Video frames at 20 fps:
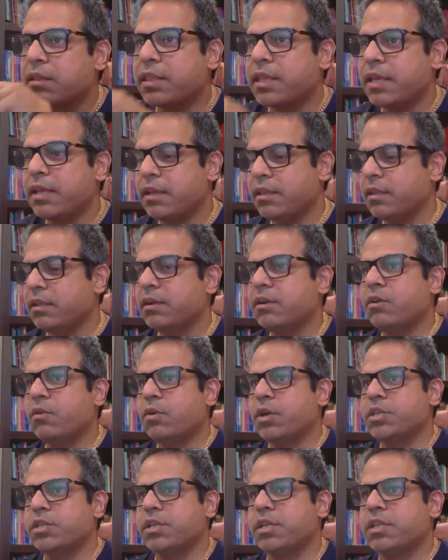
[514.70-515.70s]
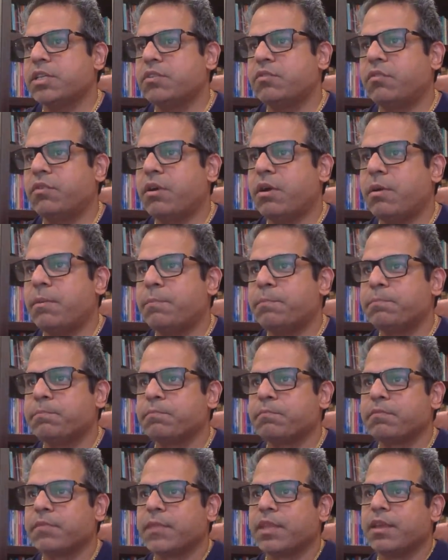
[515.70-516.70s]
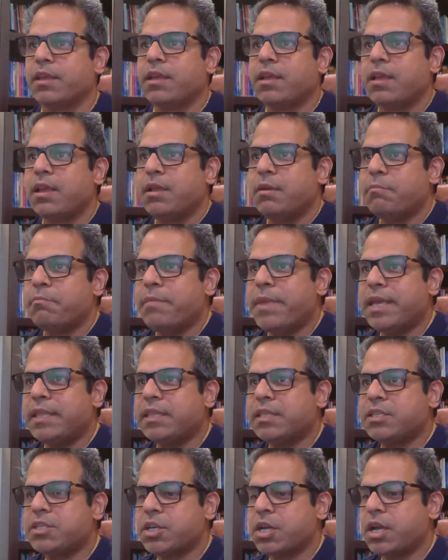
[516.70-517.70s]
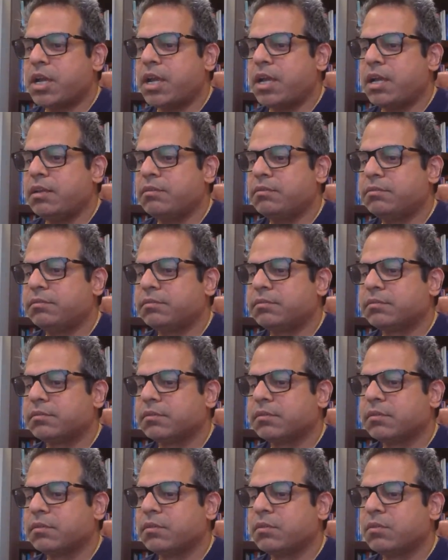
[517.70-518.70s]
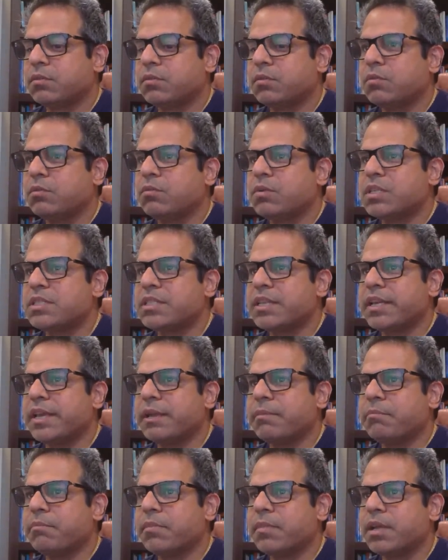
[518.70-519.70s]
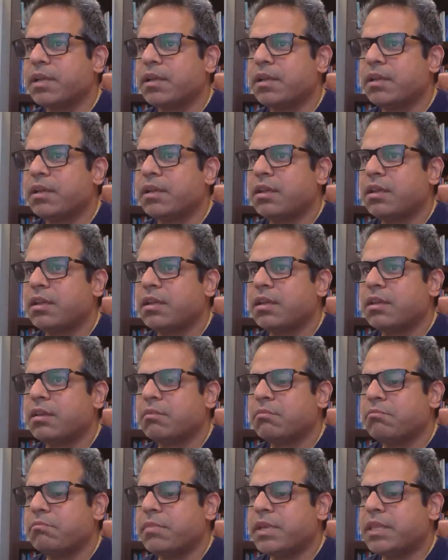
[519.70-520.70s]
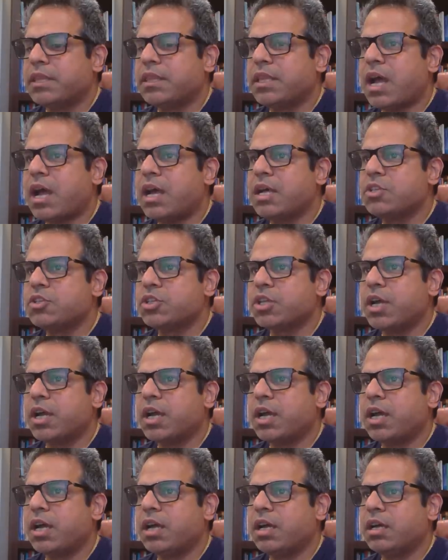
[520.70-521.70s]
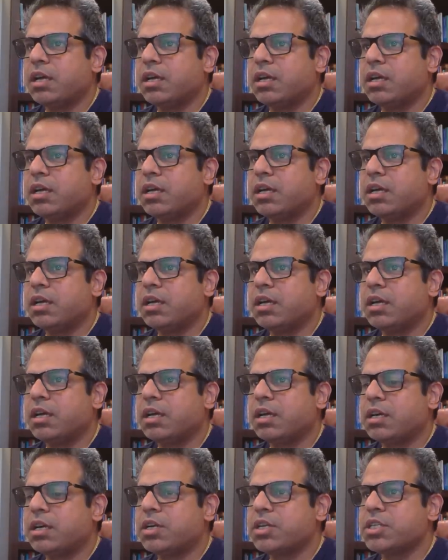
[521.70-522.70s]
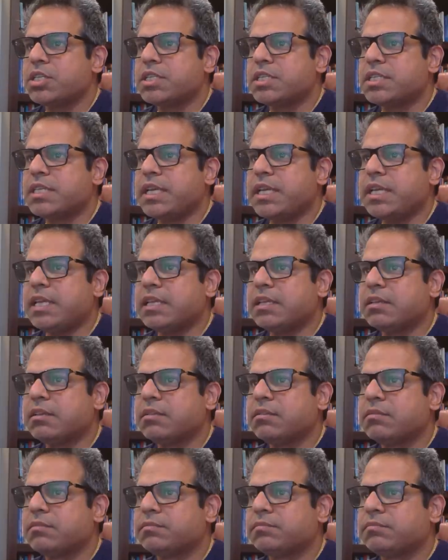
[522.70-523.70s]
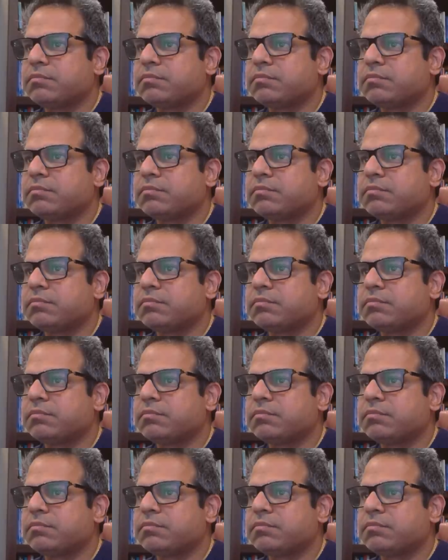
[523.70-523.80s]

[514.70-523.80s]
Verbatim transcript: The other question is from Mitja. What's the name? Mitaja Erzine.